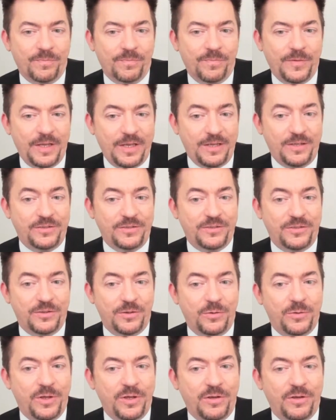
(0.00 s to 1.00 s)
Yes.
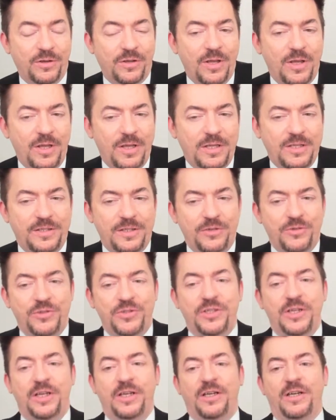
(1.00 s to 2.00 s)
Oh, yeah. It's
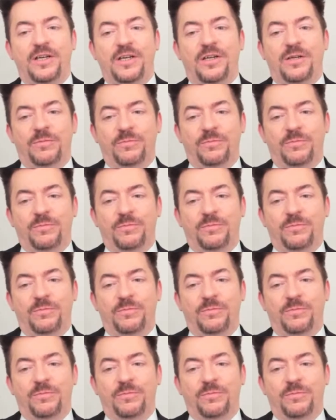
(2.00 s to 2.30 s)
interesting.